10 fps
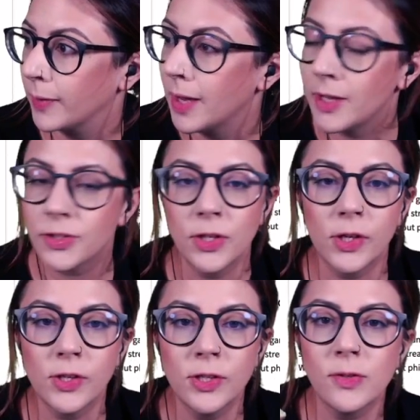So you
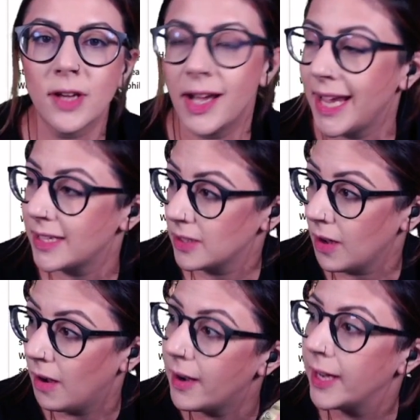can use
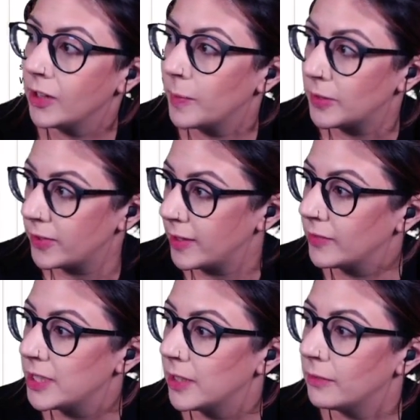ISR, Incremental Static
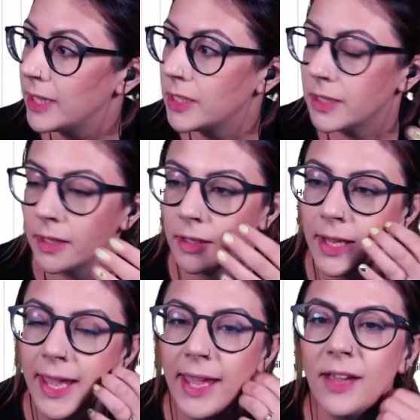Regeneration.
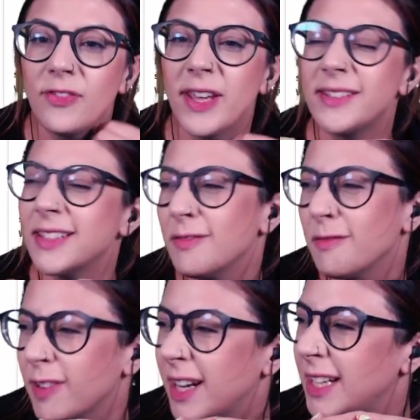If it
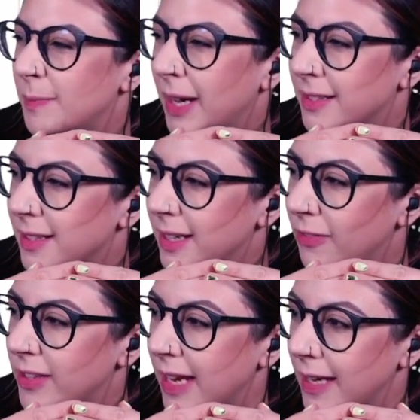doesn't really matter
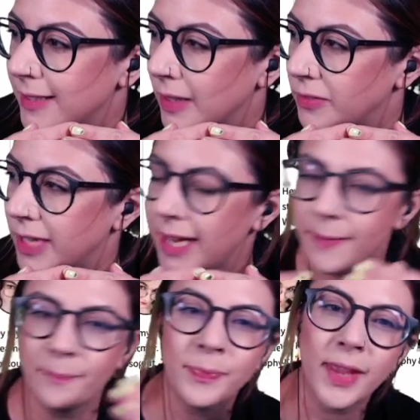if the data is out of
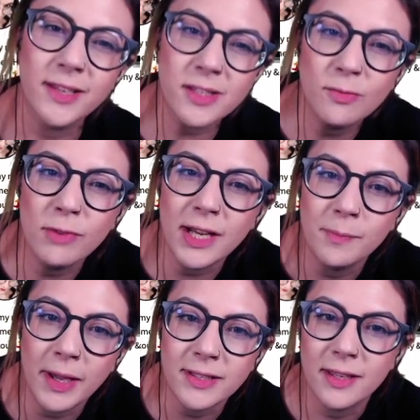date, it doesn't really
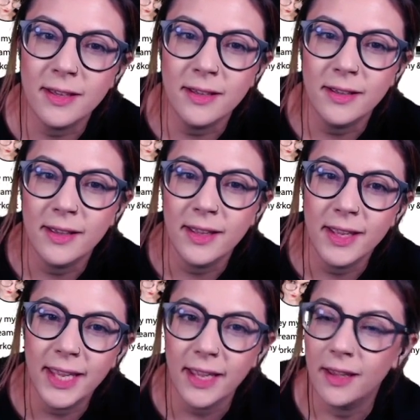matter
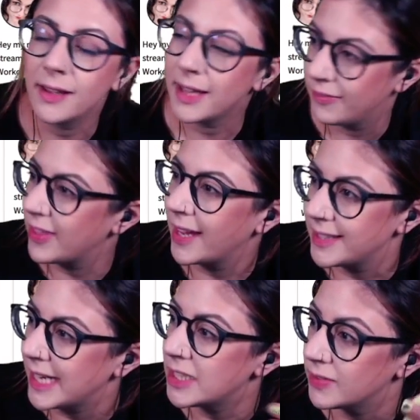here if that
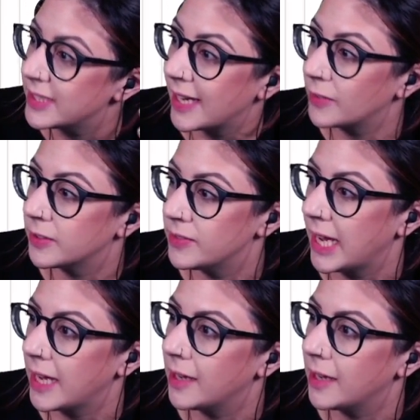data is out of date.